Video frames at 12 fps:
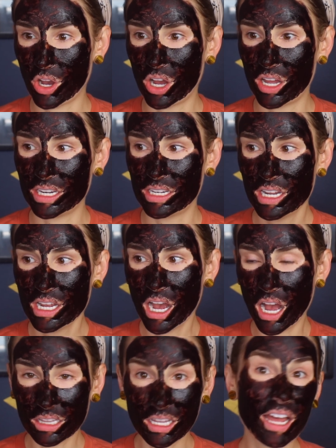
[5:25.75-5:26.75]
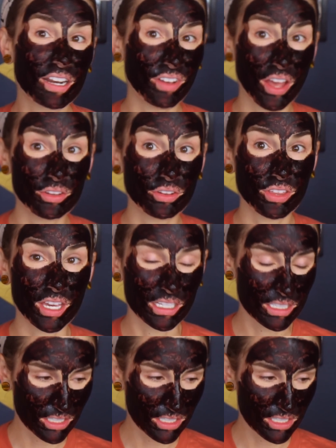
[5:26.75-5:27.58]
on a lot of other things.